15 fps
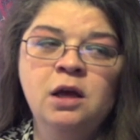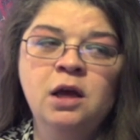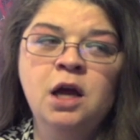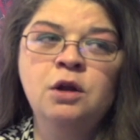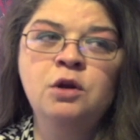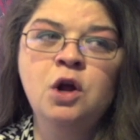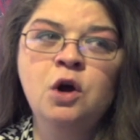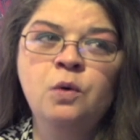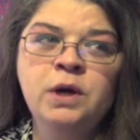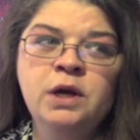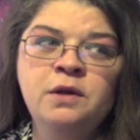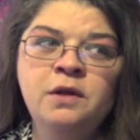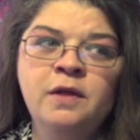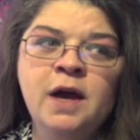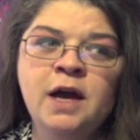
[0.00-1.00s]
and
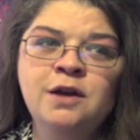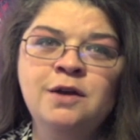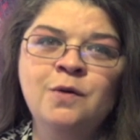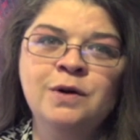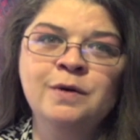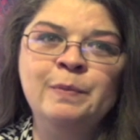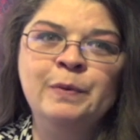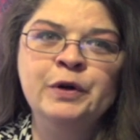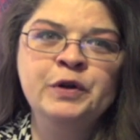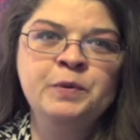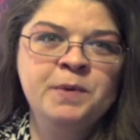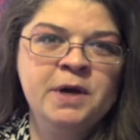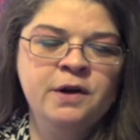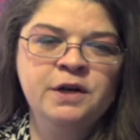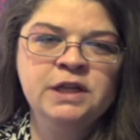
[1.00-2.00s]
knowing that your birth
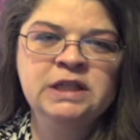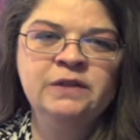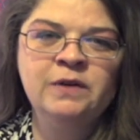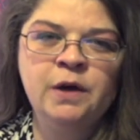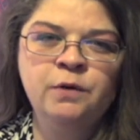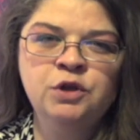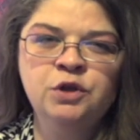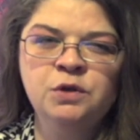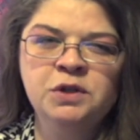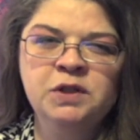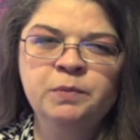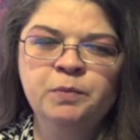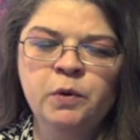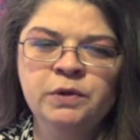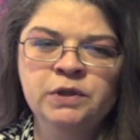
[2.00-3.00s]
parents found you
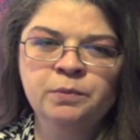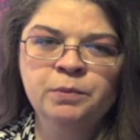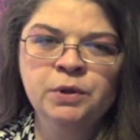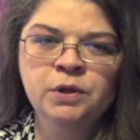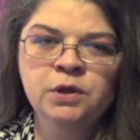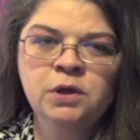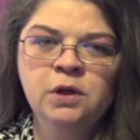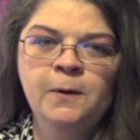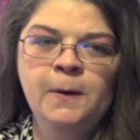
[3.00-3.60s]
disposable,